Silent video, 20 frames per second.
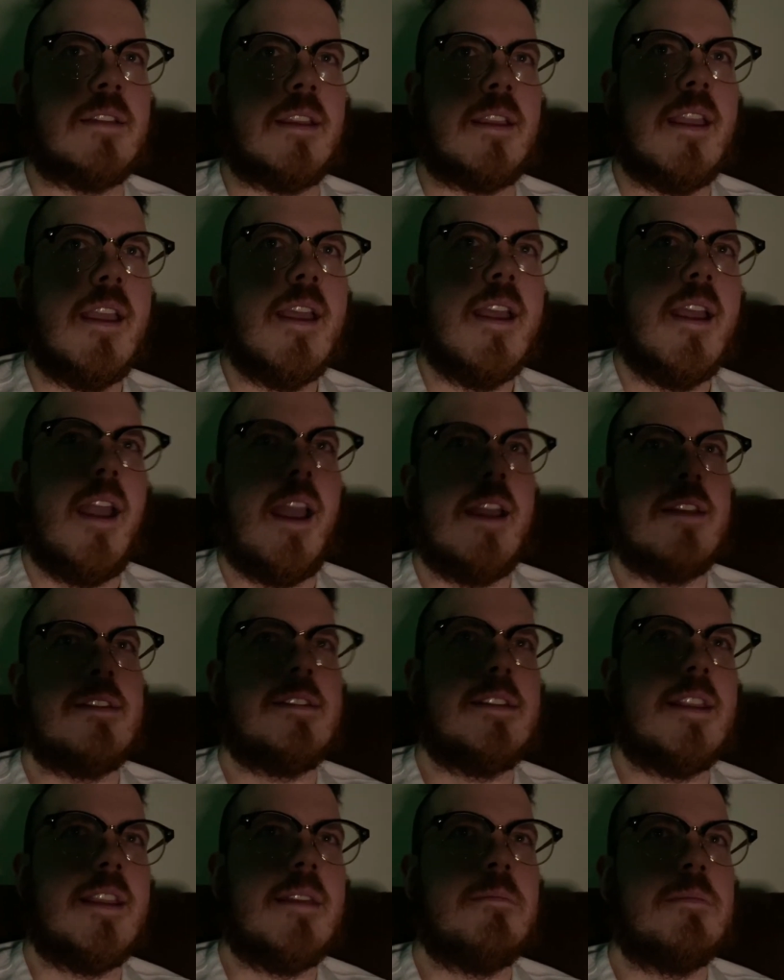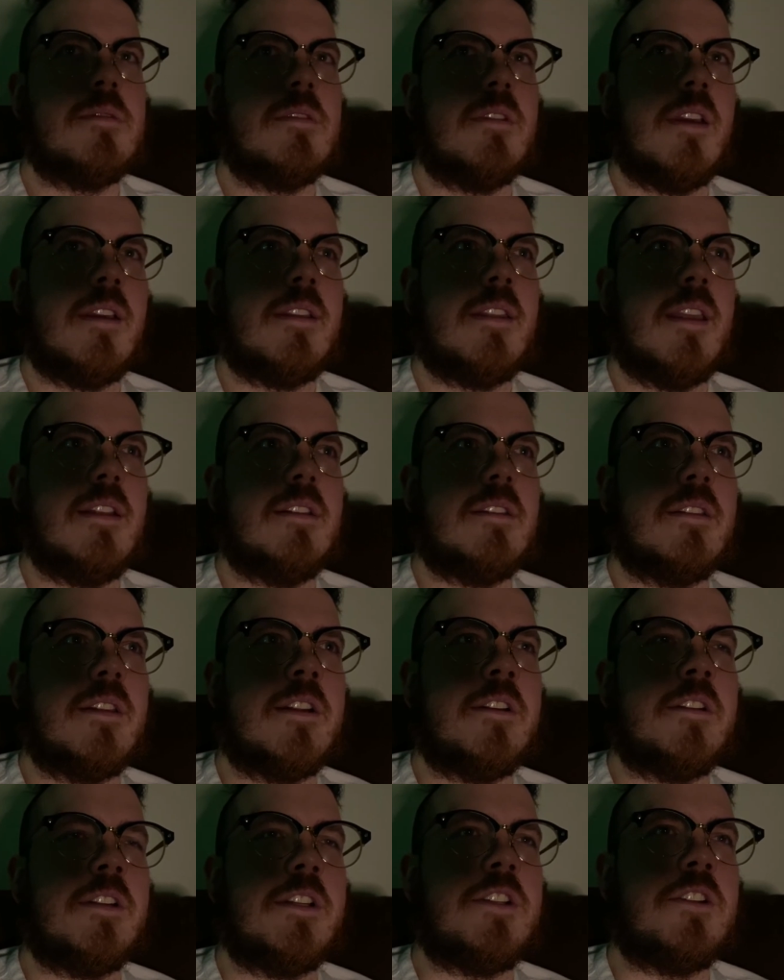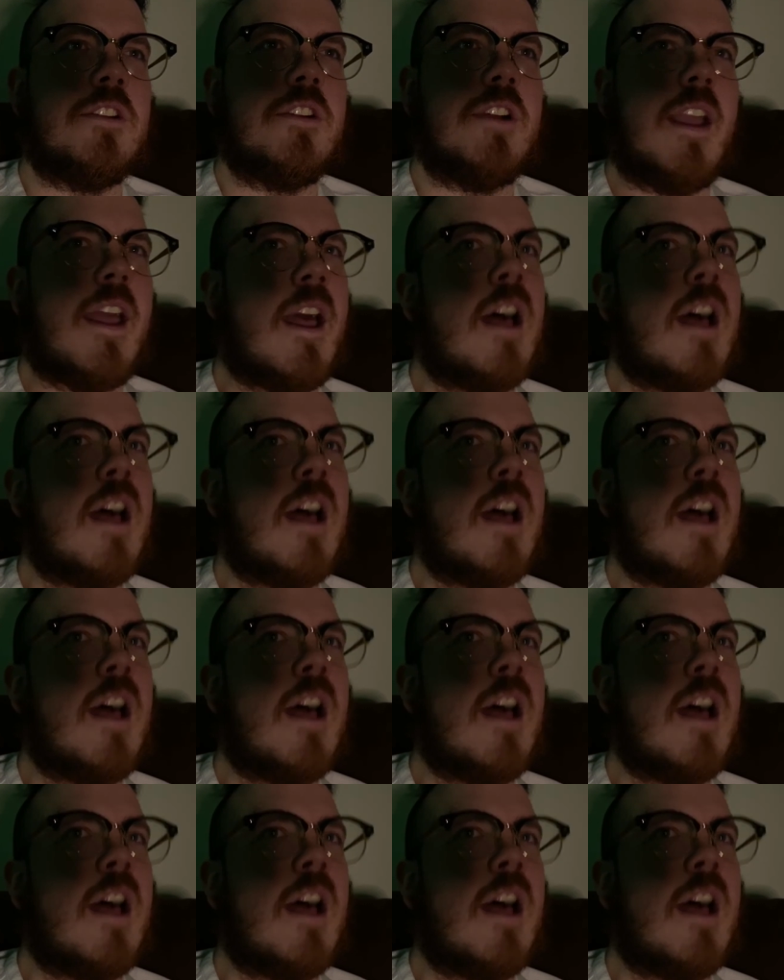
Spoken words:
Like, it seems like they literally took